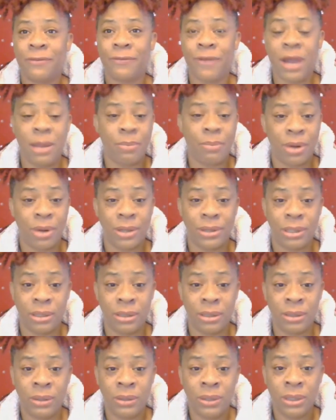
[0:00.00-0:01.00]
frat brother.
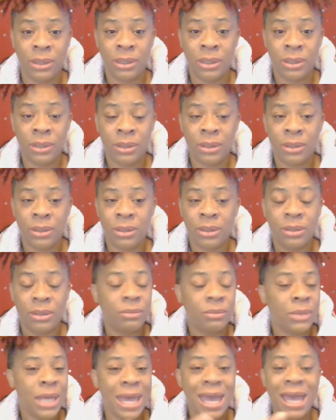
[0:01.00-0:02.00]

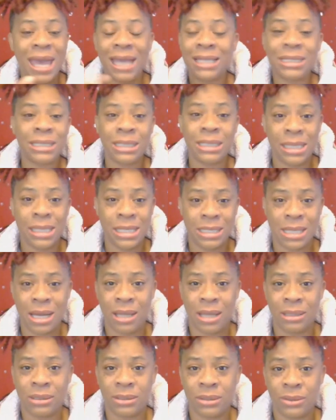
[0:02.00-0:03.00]
Excellent
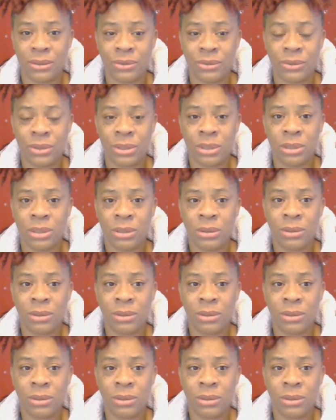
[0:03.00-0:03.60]
doctors.